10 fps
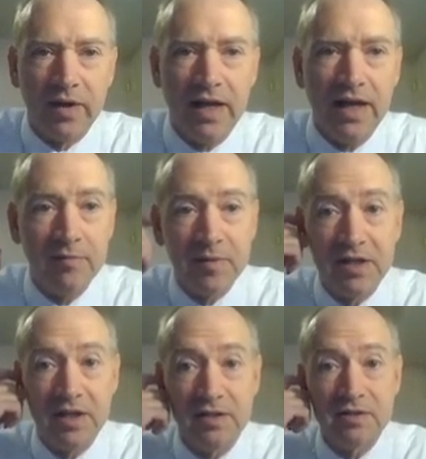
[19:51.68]
we have,
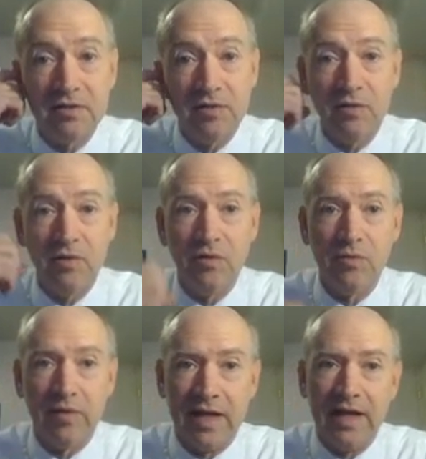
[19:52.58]
because the
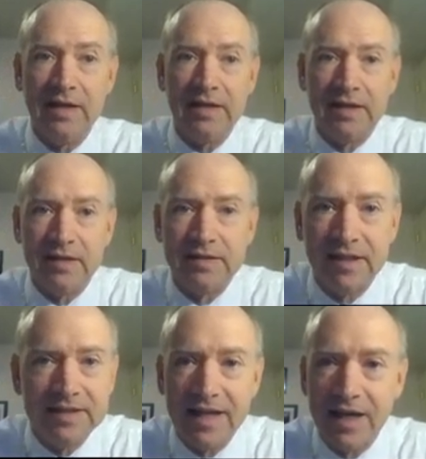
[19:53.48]
reality is
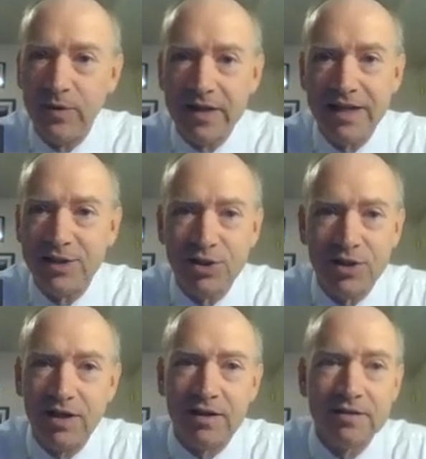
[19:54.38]
that's not what nature
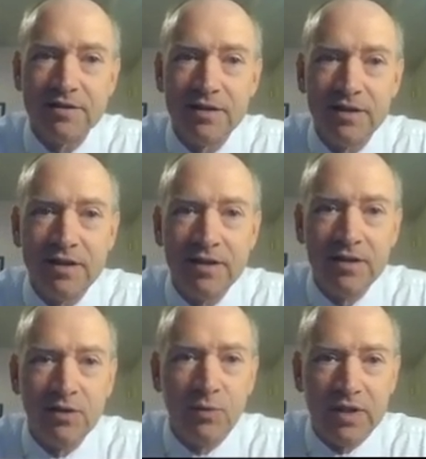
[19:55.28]
does.
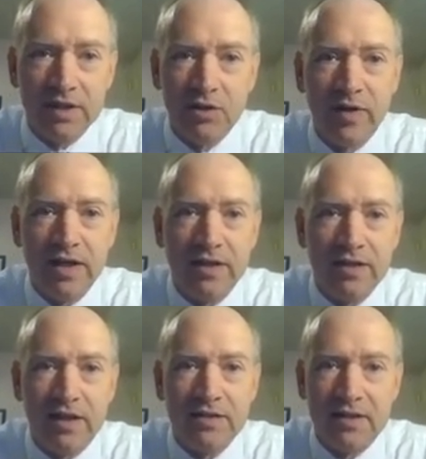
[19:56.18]
We need to
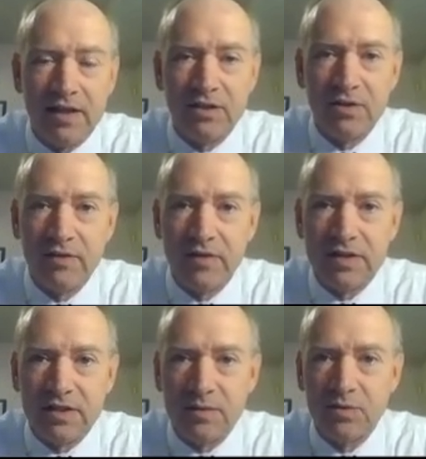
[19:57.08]
recognize that natural living
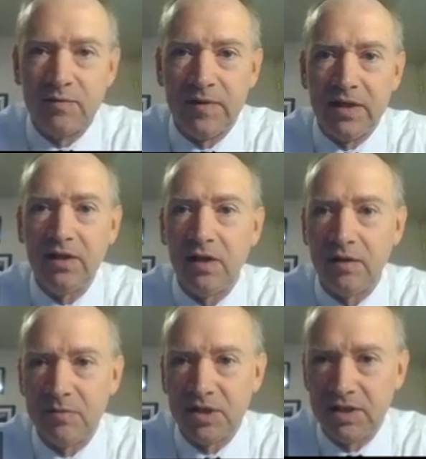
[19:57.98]
systems are very
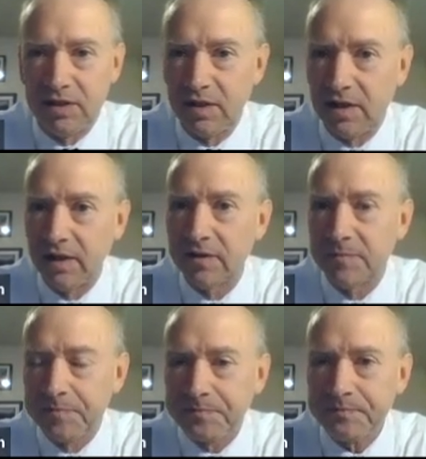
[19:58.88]
unmachine-like.
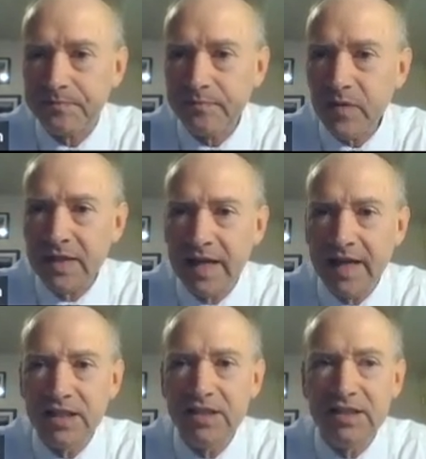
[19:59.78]
They
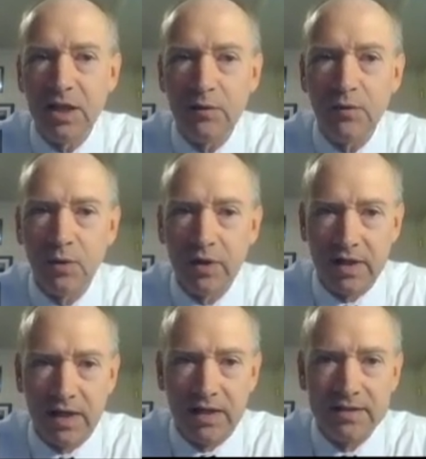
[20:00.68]
actually
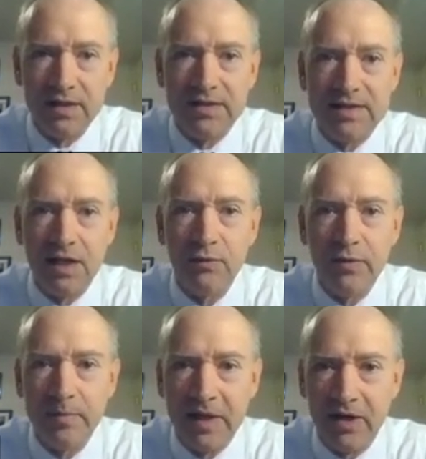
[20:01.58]
self-organize, they
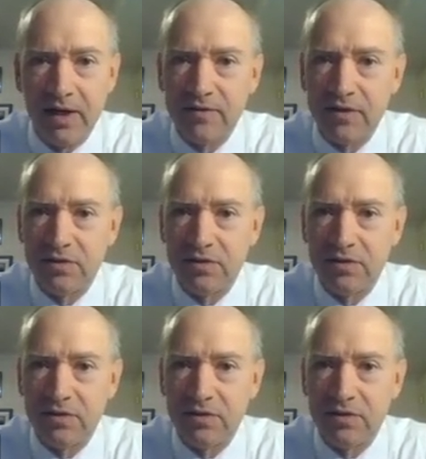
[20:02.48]
self-repair after